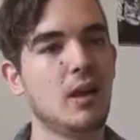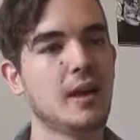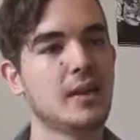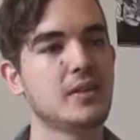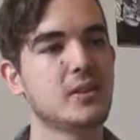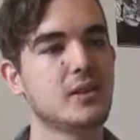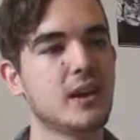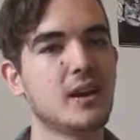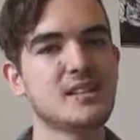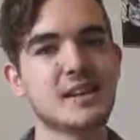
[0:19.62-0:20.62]
Hey there
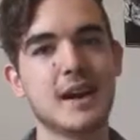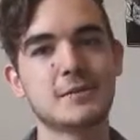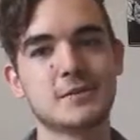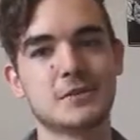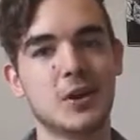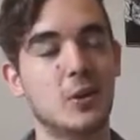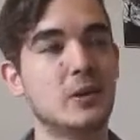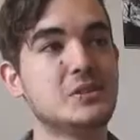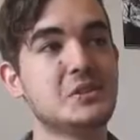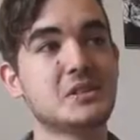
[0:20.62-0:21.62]
guys, how's it
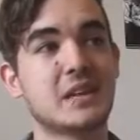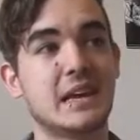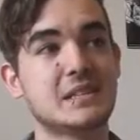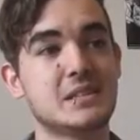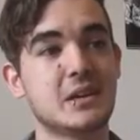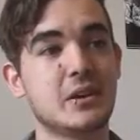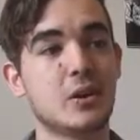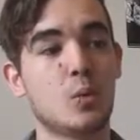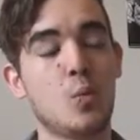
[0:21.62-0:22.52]
going? JesusQuesadilla here.